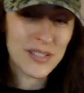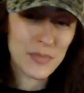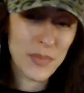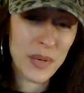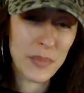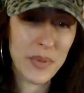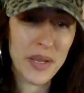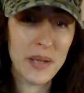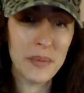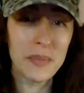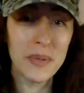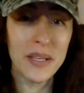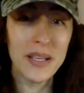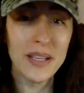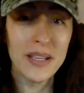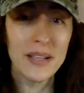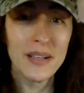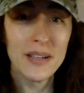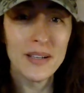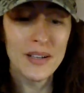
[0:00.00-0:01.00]
is my
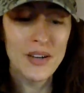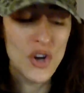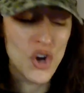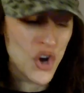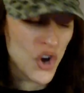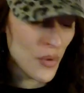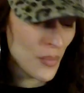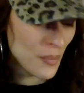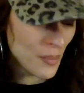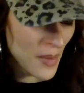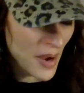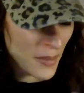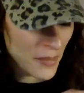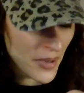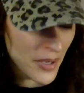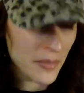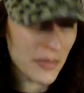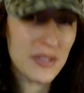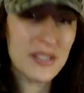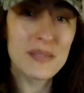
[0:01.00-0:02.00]
baby. My
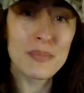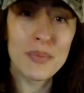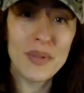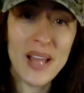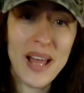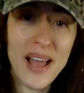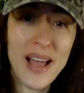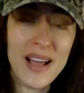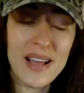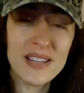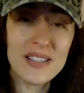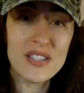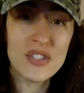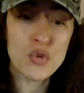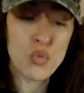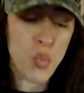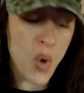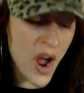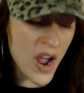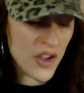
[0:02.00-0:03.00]
baby's blessed.
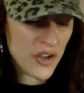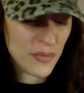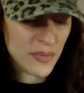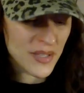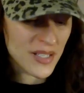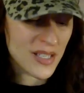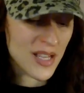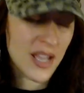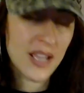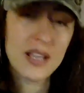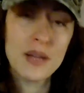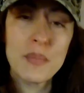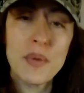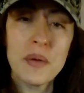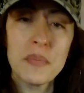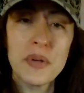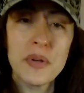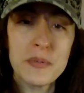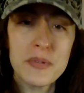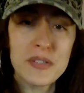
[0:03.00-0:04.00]
Why you been taking my
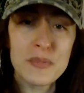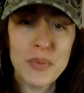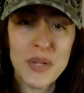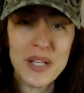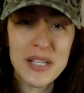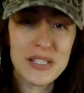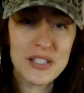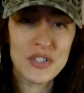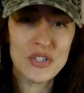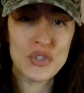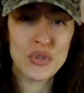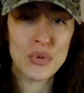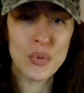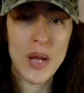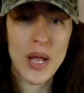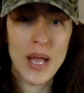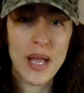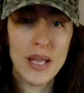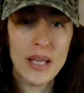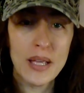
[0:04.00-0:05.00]
baby's blessings
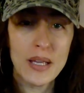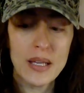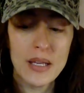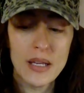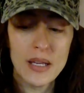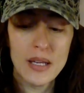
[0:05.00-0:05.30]
away?